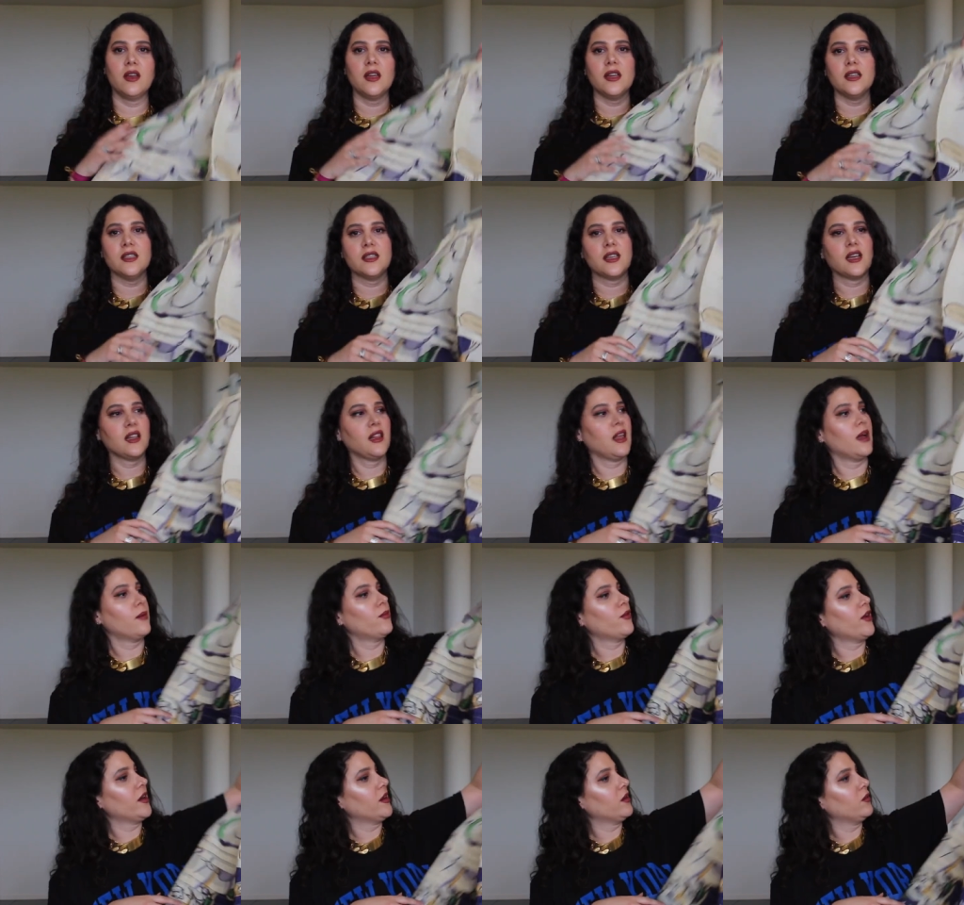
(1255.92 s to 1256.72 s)
He's
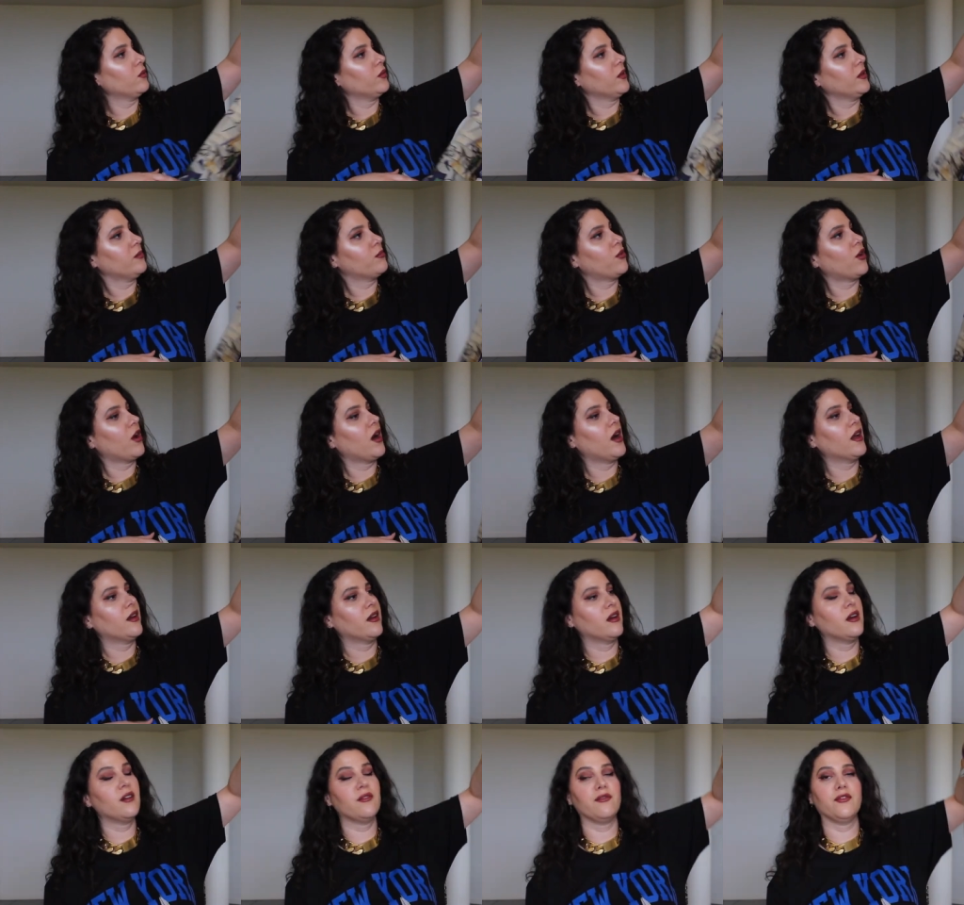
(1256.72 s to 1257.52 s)
collaborated with
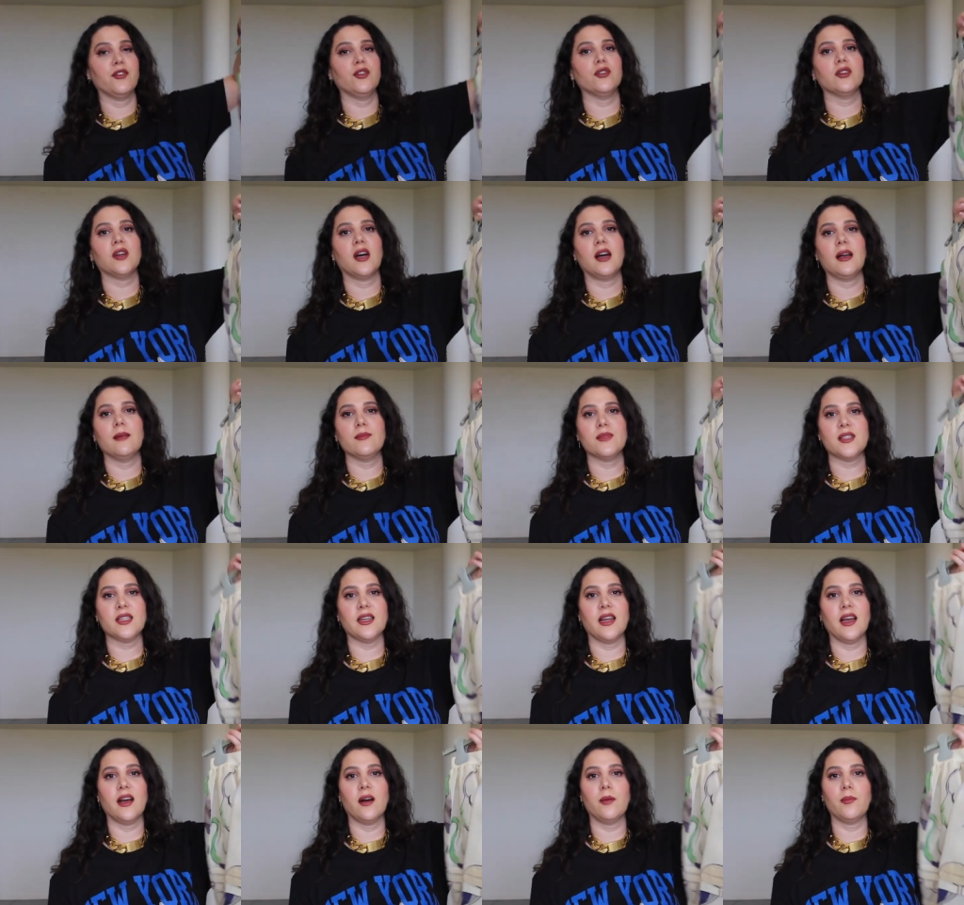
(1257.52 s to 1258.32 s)
Prada a few
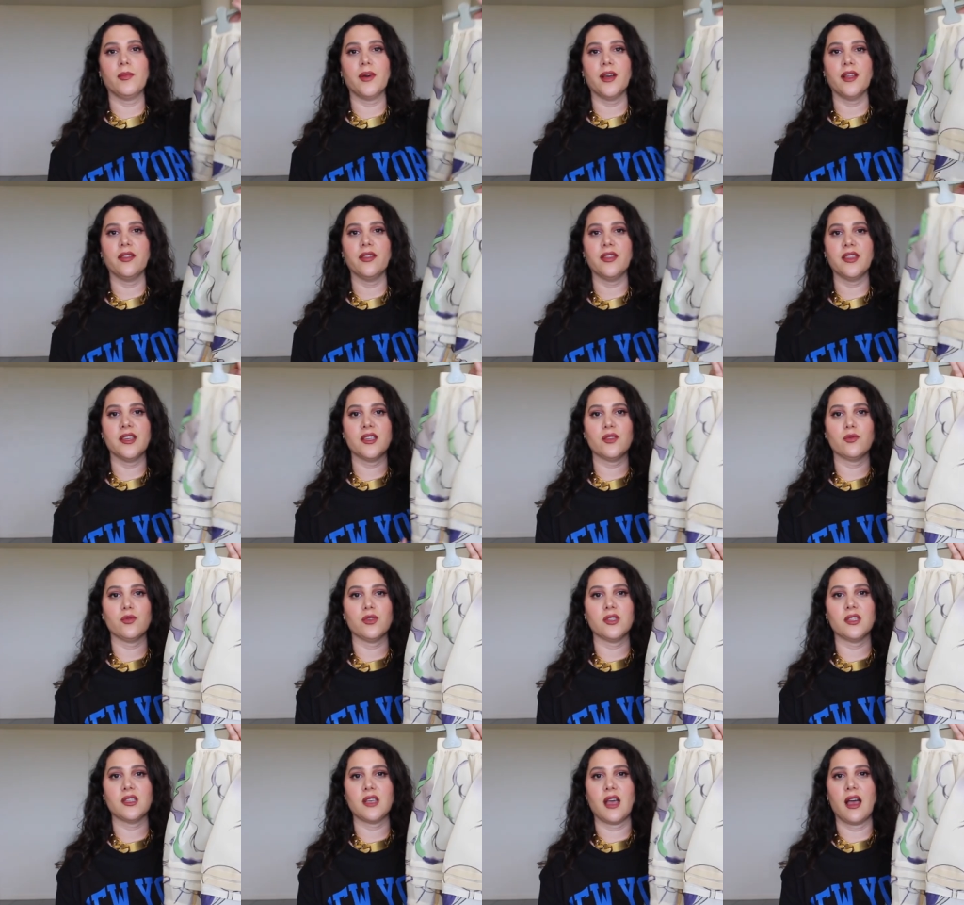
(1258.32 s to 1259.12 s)
times now, but this
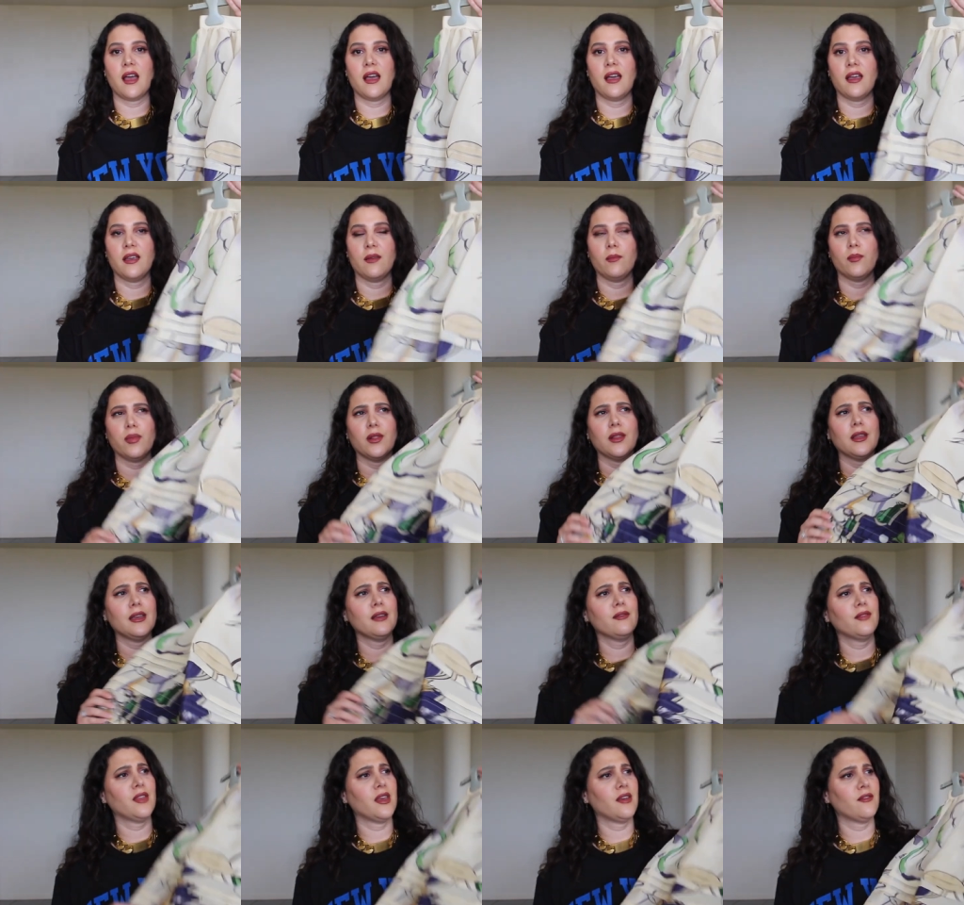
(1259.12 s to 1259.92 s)
was, I
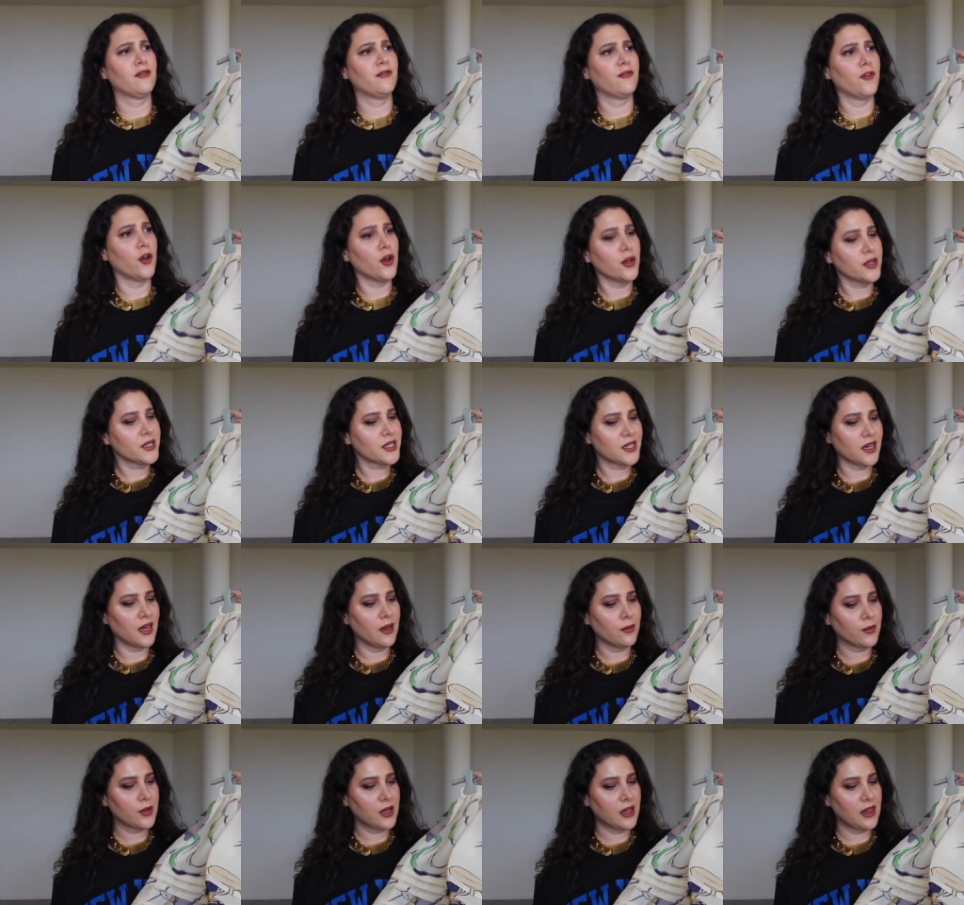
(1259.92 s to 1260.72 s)
believe, their first
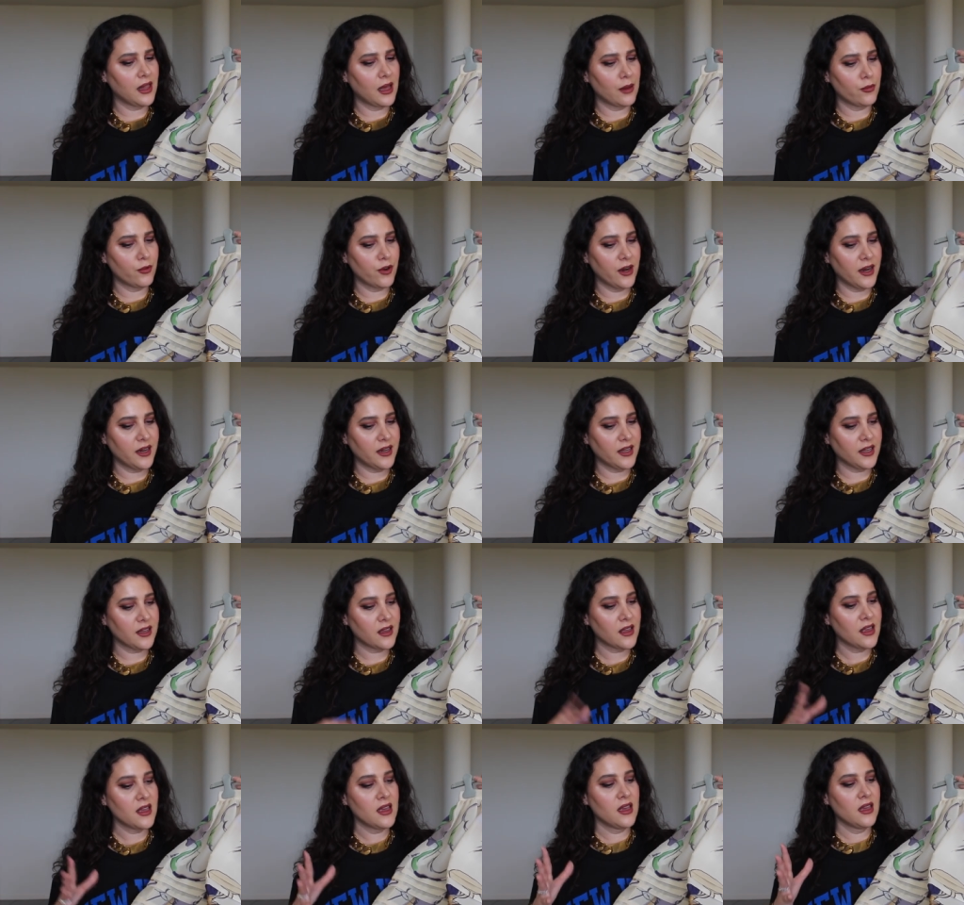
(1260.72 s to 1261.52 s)
time
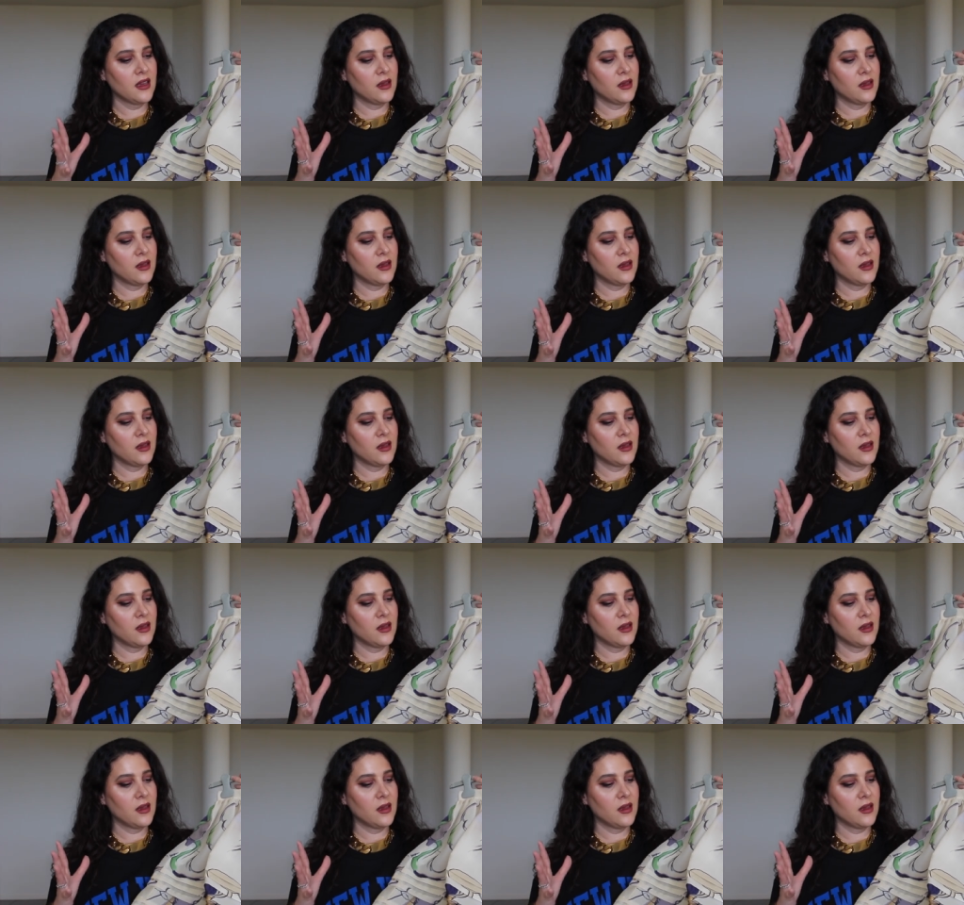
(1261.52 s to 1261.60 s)
collaborating